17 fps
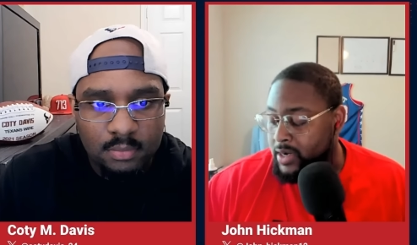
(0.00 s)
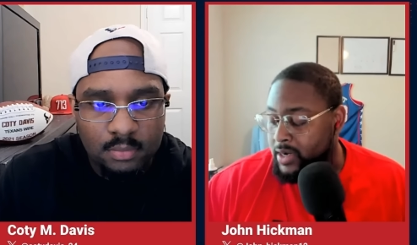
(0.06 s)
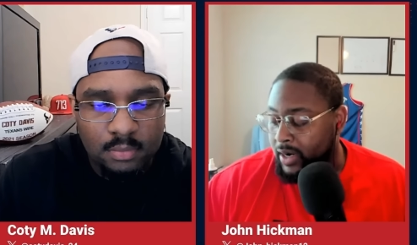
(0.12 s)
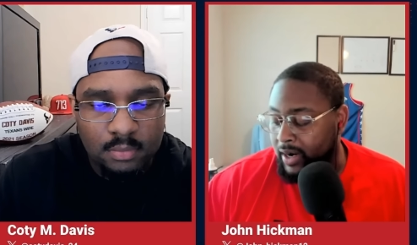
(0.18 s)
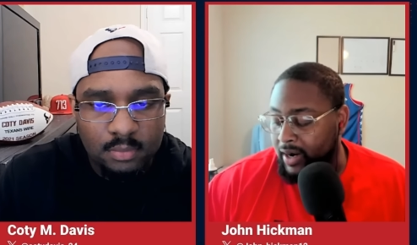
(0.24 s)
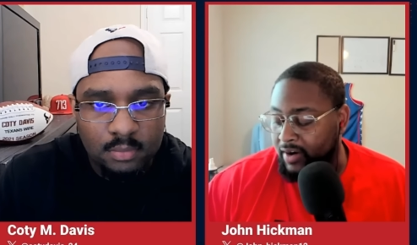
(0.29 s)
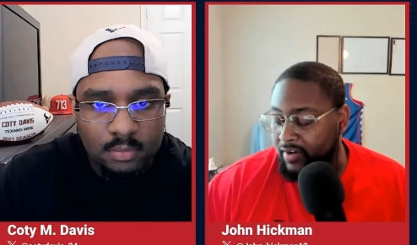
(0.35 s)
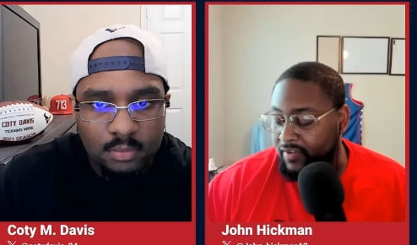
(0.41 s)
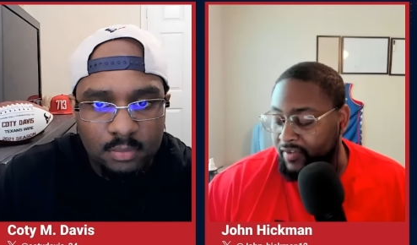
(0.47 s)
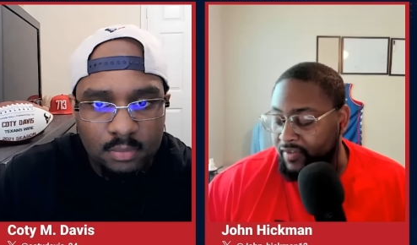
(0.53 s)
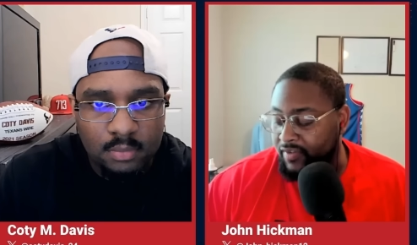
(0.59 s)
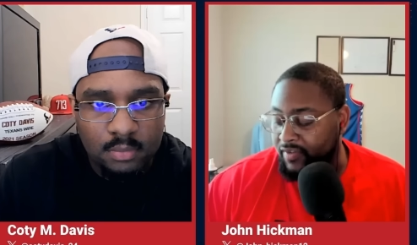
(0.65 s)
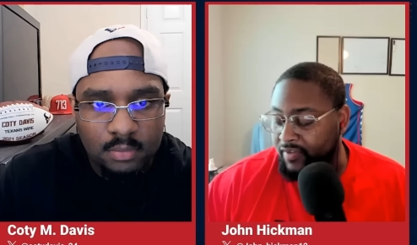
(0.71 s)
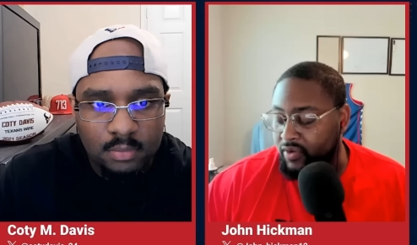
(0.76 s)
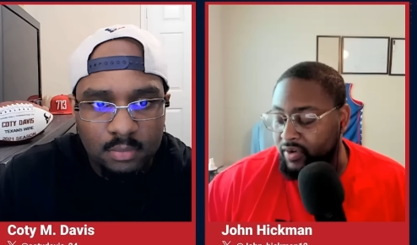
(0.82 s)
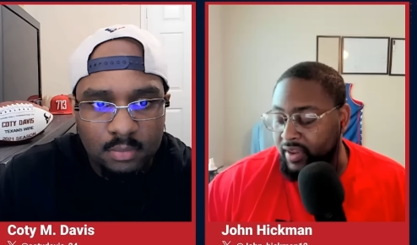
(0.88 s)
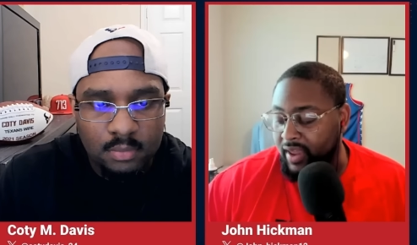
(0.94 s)
Speaker 1: uh,
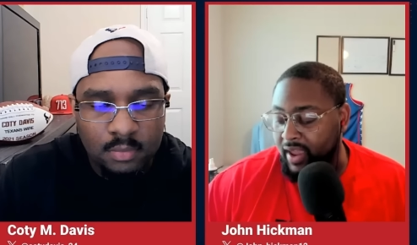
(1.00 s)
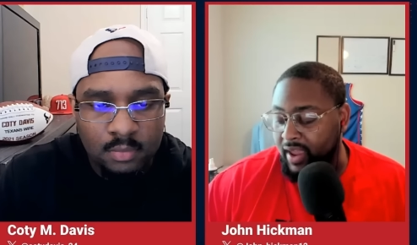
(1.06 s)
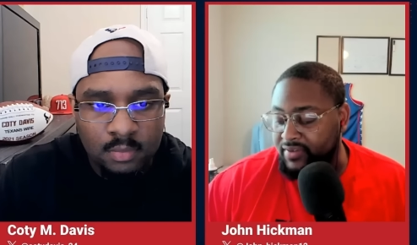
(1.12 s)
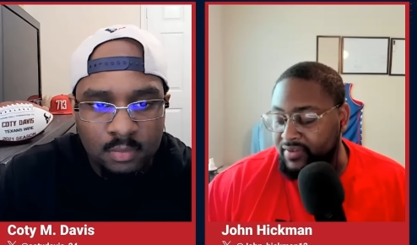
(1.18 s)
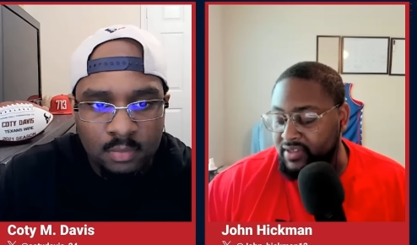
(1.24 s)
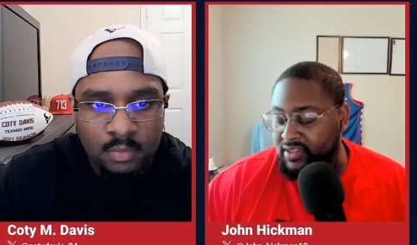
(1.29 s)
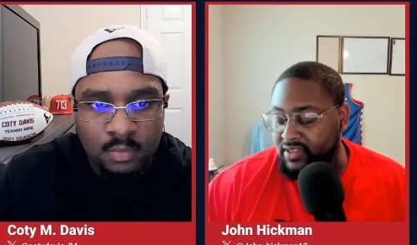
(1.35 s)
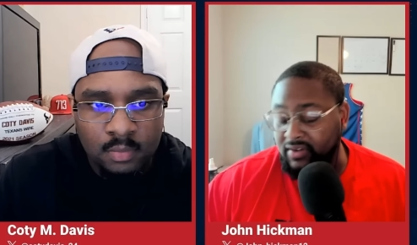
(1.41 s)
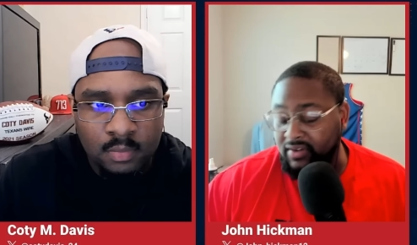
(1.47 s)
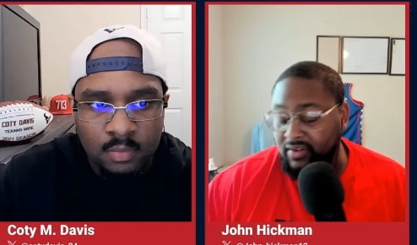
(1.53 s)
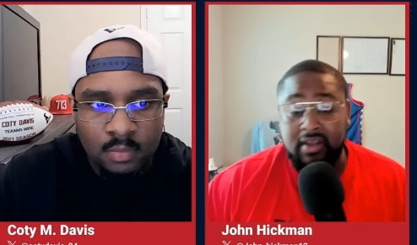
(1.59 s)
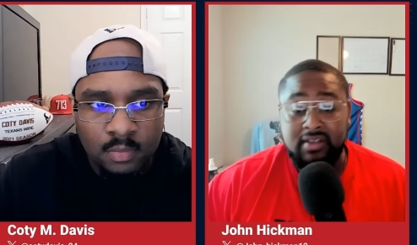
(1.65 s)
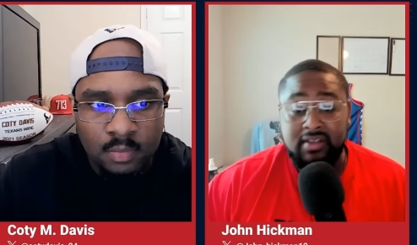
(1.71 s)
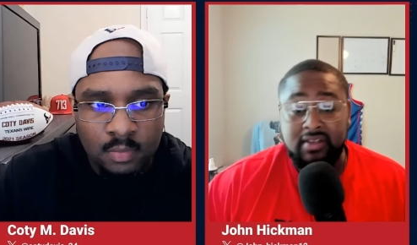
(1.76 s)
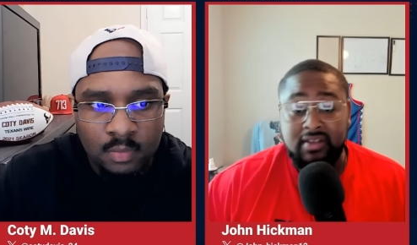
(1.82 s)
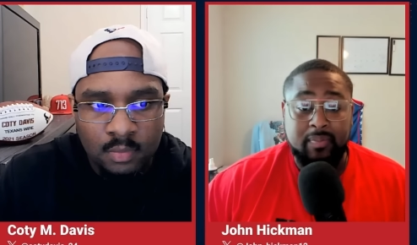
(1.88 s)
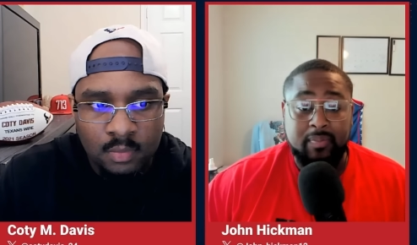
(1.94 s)
for the AFC South. I
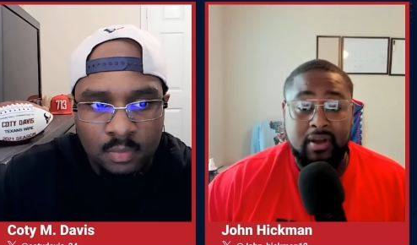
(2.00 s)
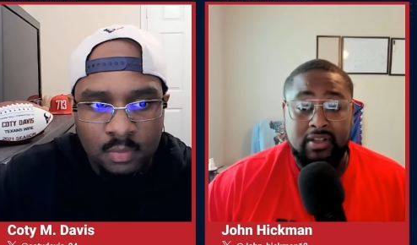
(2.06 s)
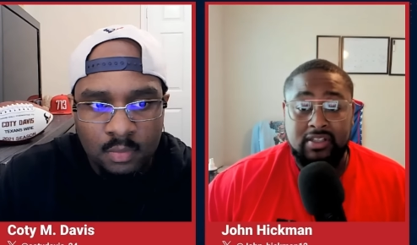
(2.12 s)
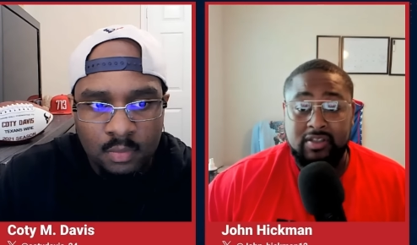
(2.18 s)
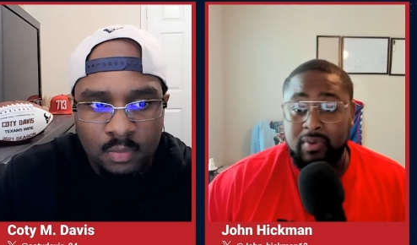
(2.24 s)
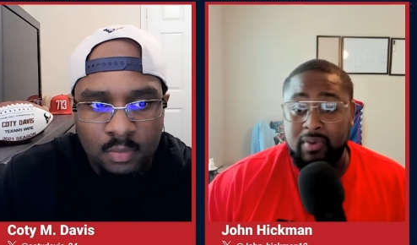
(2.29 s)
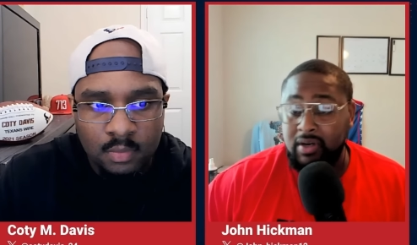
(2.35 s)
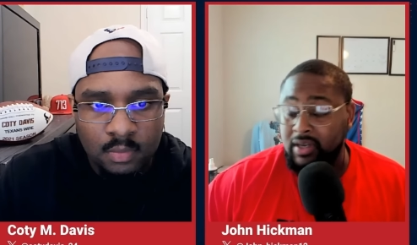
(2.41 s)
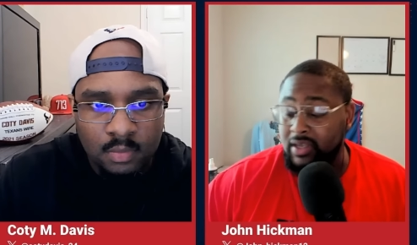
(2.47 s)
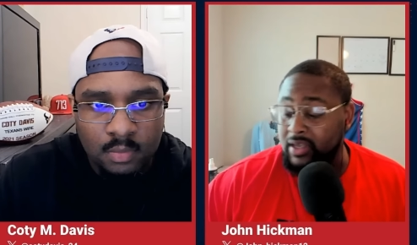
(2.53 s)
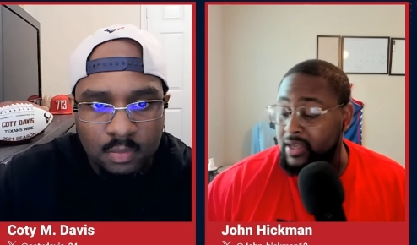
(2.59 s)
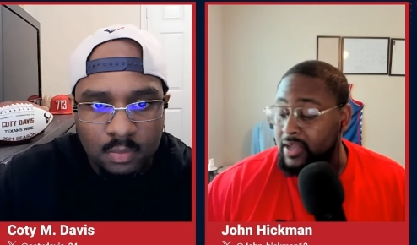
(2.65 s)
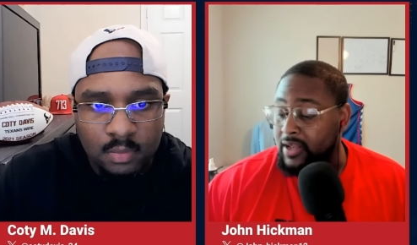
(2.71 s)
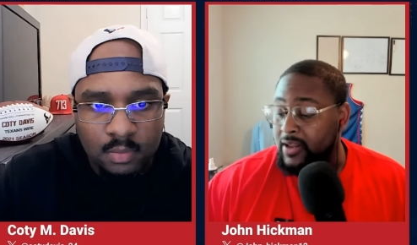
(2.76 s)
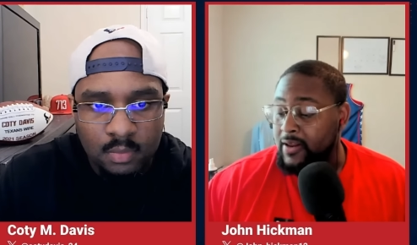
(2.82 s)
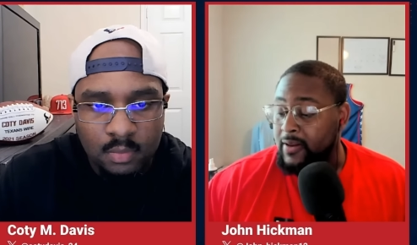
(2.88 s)
can see that possibility.